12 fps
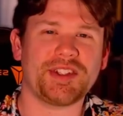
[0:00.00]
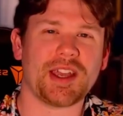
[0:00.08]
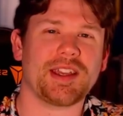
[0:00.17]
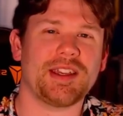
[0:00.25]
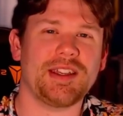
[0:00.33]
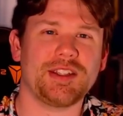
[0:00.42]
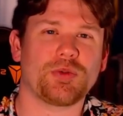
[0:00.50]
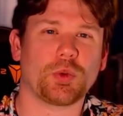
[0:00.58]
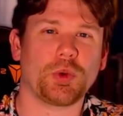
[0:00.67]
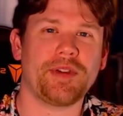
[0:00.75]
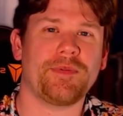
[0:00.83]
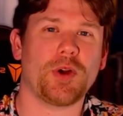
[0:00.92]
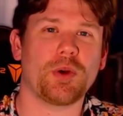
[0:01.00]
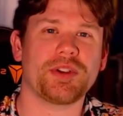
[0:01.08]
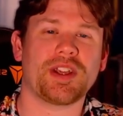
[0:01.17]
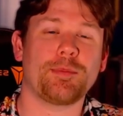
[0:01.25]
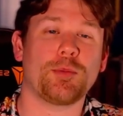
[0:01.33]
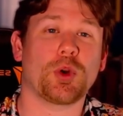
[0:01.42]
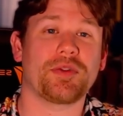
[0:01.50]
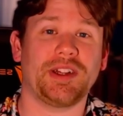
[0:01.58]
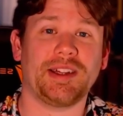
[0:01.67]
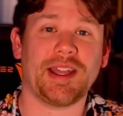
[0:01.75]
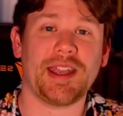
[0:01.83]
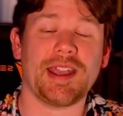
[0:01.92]
deck is really focused on more of the
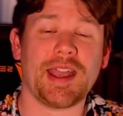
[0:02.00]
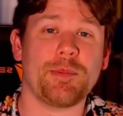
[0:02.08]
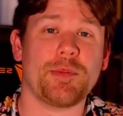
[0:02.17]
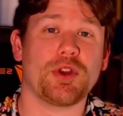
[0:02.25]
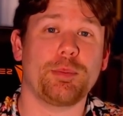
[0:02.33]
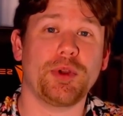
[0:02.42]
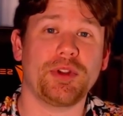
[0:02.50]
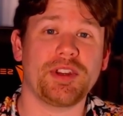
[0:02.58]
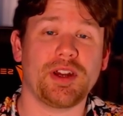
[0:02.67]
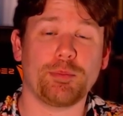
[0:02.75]
late game. You're building your